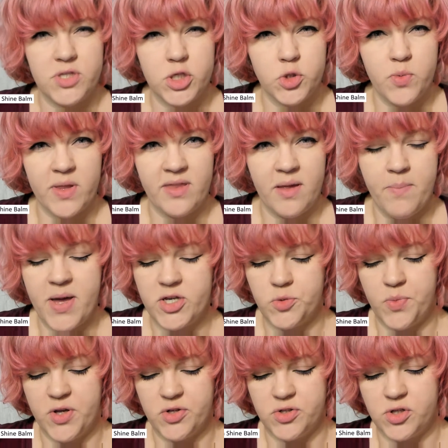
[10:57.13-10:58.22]
this one that much
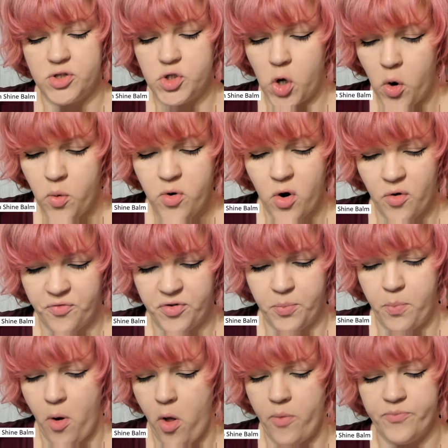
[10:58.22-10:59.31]
because the tone of the
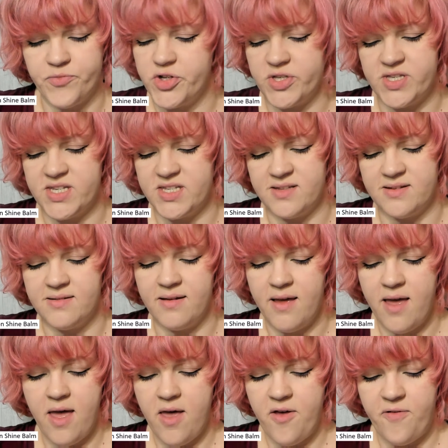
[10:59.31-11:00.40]
balm just doesn't
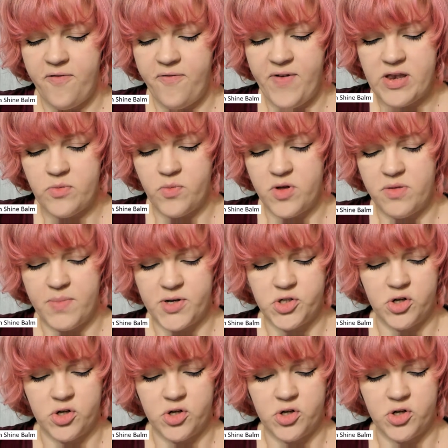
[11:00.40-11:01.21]
fit with much